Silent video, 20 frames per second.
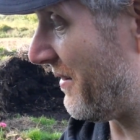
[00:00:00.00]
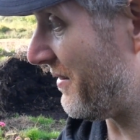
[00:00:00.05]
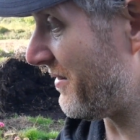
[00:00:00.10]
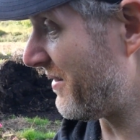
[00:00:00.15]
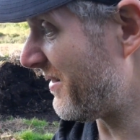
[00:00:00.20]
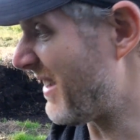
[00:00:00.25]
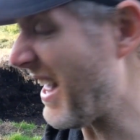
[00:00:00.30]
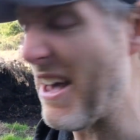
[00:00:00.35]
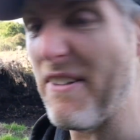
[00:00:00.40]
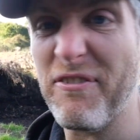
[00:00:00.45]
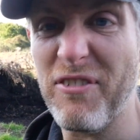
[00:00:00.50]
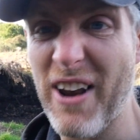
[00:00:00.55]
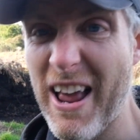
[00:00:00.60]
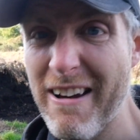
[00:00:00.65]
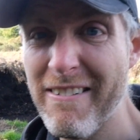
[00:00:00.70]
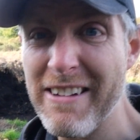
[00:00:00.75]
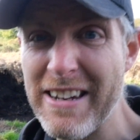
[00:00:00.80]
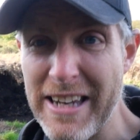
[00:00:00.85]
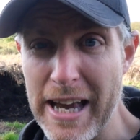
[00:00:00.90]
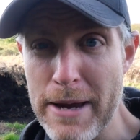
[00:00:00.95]
their
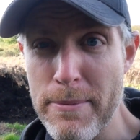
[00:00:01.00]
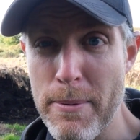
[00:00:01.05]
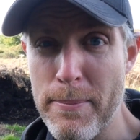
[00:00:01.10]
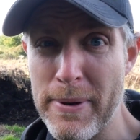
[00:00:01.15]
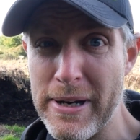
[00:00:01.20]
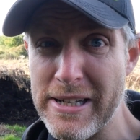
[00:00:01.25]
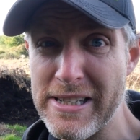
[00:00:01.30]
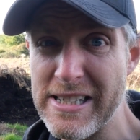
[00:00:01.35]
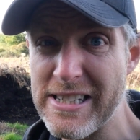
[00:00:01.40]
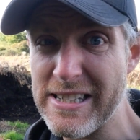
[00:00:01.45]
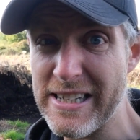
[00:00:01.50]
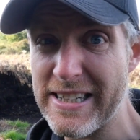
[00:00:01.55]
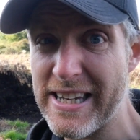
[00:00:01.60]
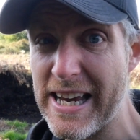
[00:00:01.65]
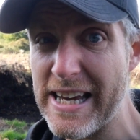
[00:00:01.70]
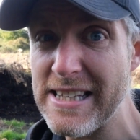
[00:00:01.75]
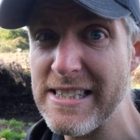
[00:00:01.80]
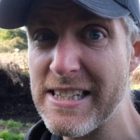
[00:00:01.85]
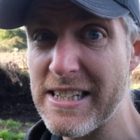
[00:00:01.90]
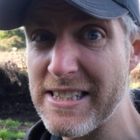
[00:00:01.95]
flowering capabilities, I
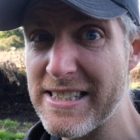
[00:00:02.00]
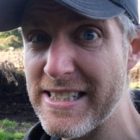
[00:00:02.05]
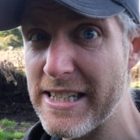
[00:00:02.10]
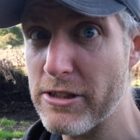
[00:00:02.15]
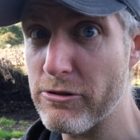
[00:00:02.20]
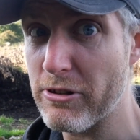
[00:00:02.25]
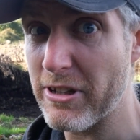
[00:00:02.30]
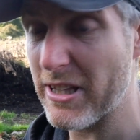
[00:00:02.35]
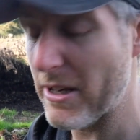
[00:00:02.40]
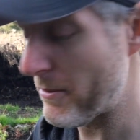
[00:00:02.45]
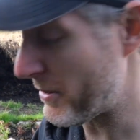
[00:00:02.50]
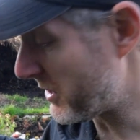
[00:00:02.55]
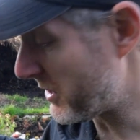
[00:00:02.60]
guess, considering they were